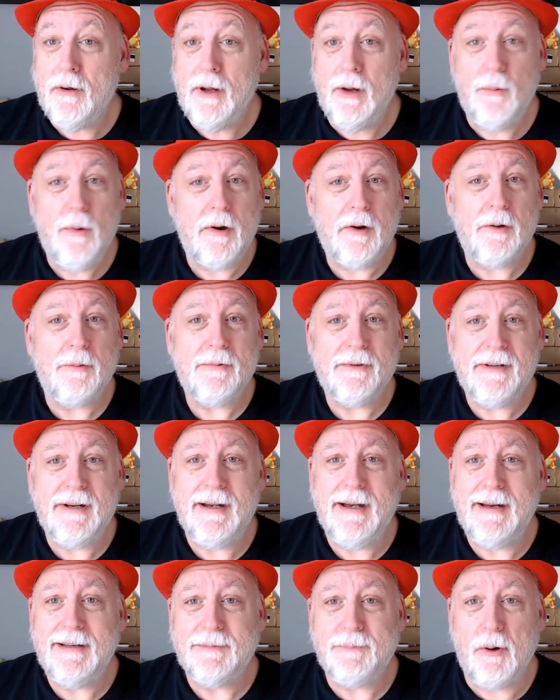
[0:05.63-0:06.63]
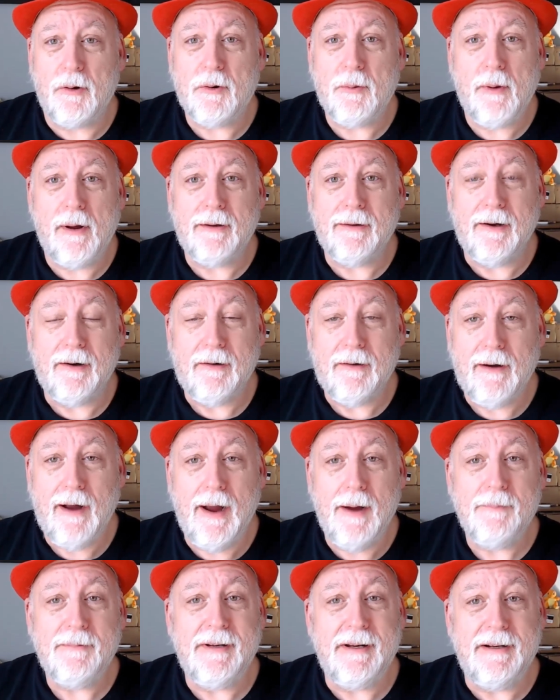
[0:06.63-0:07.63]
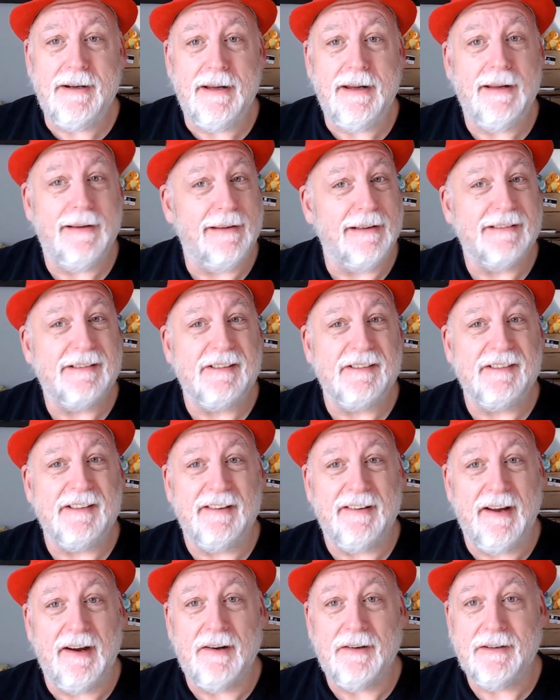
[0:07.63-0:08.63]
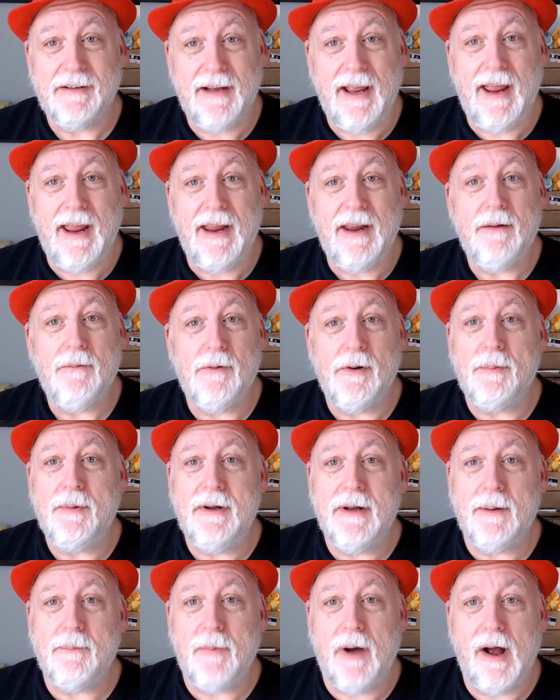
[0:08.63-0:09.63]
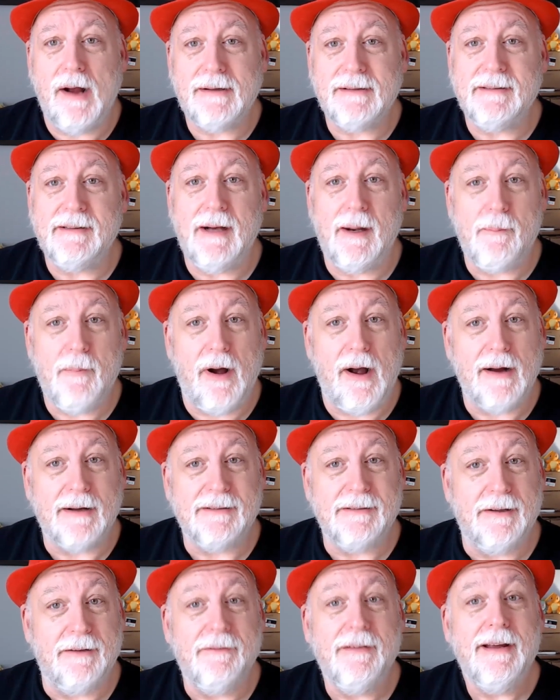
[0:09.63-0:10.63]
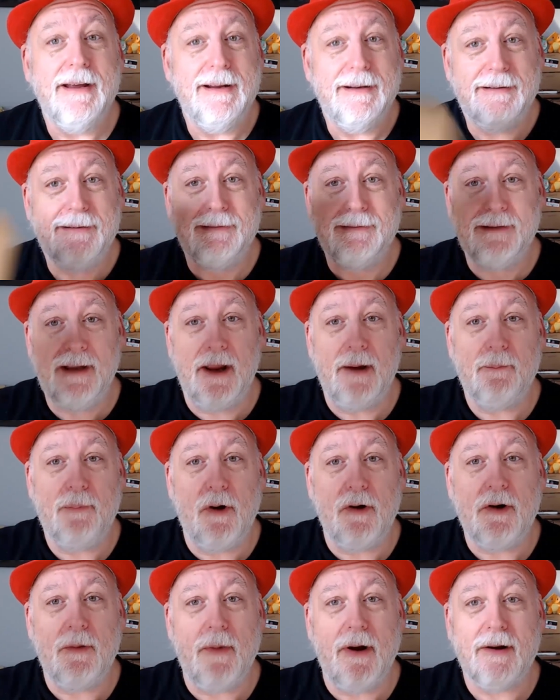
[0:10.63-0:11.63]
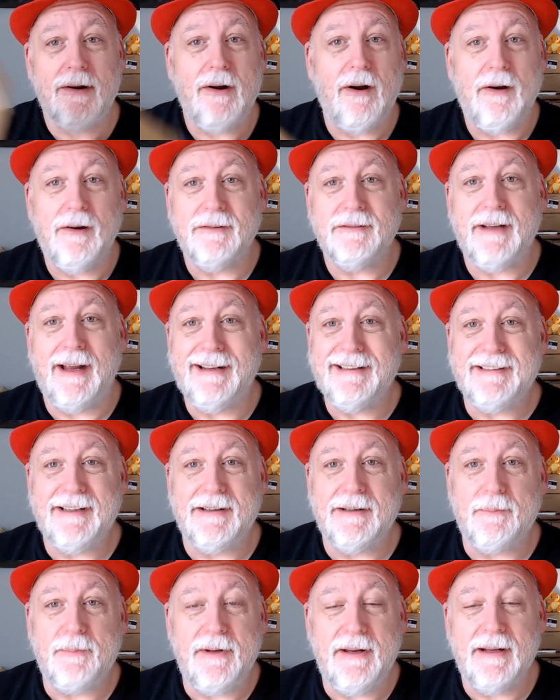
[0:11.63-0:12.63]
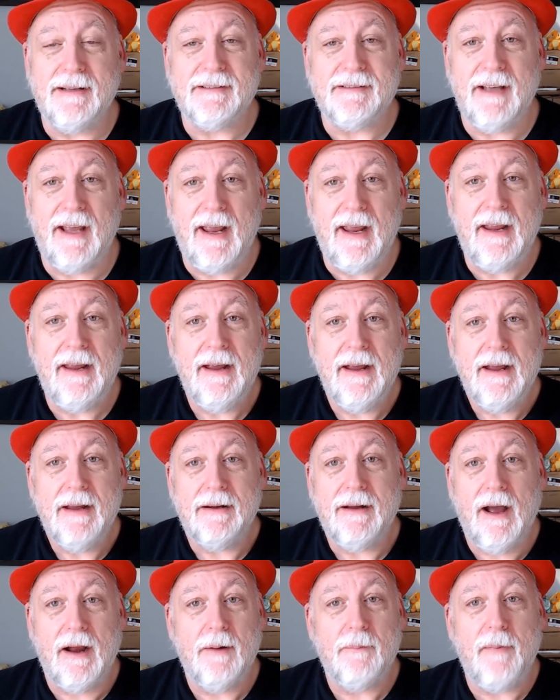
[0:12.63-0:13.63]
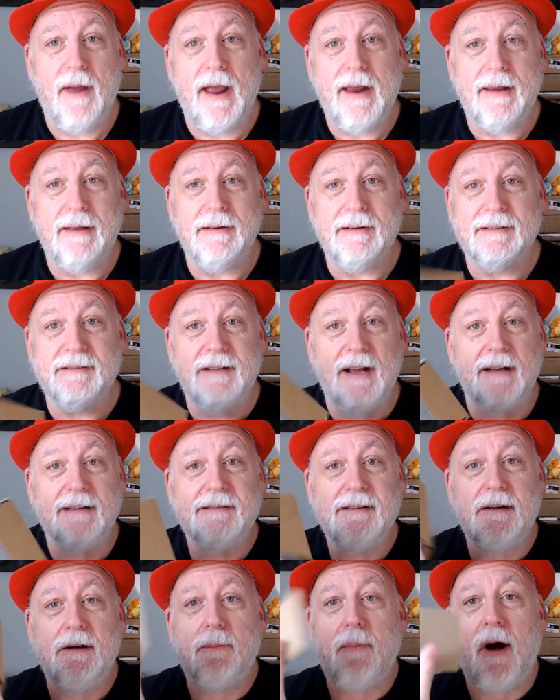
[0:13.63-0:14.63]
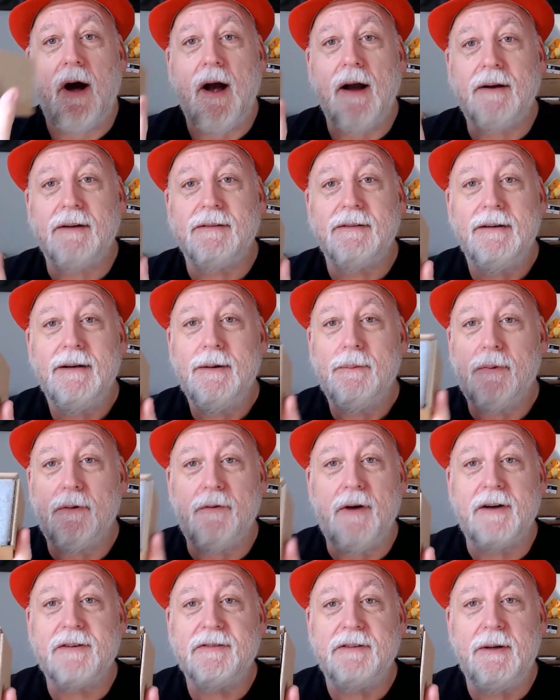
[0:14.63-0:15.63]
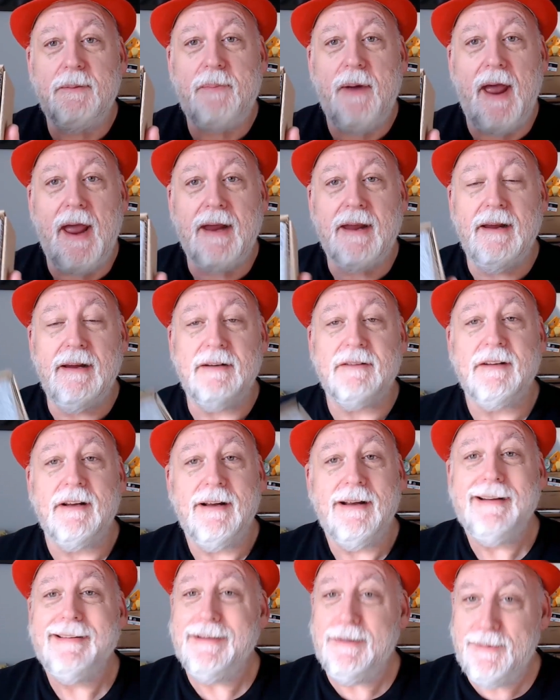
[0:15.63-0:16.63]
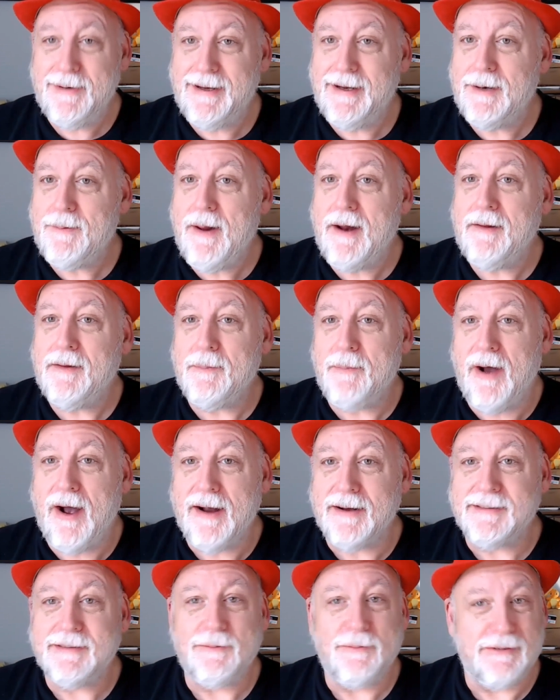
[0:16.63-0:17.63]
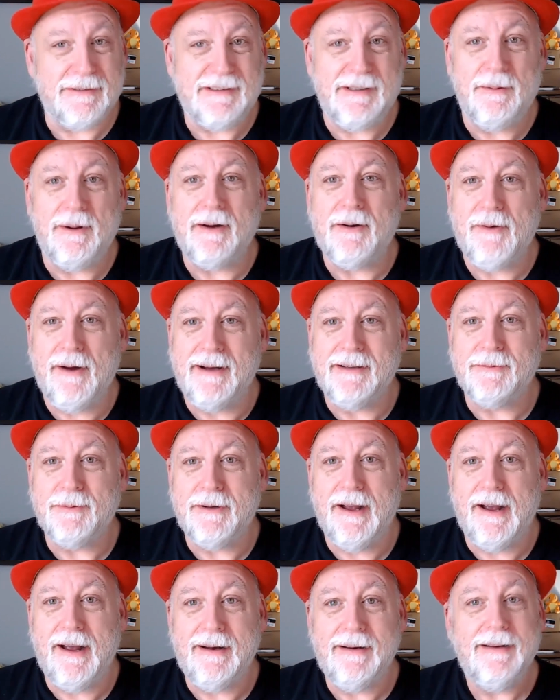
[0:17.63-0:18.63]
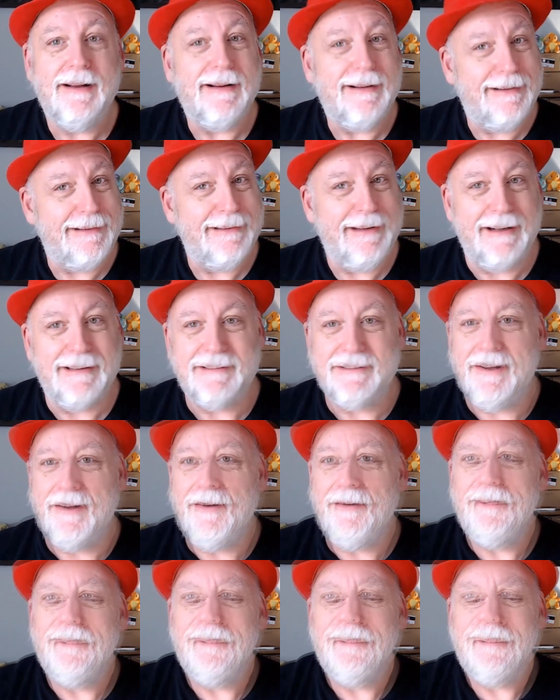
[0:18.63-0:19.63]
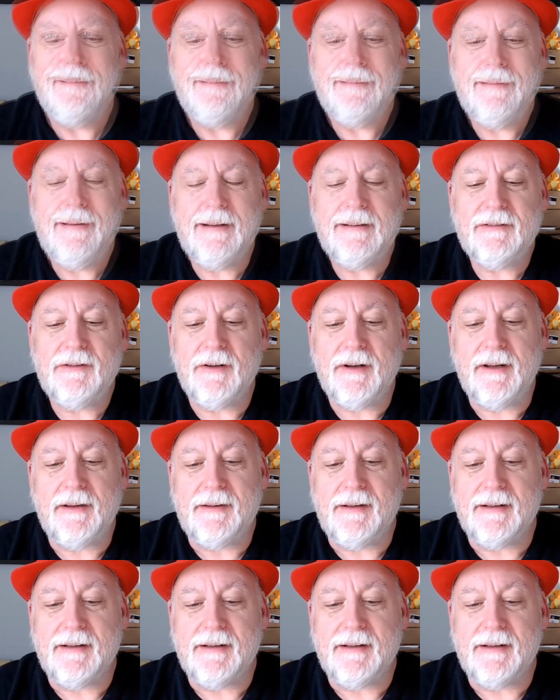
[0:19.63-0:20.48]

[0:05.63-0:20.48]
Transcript: and welcome to TD's Pokemon Lair. I'm TD and this is the Lair. Today, we'll be unboxing a box of 10 Pokemon cards I sent to PSA. Got them back in this nice little box, professionally packaged. Let me get them out of the box and we'll see what grades we got. Let's go. Let's look at this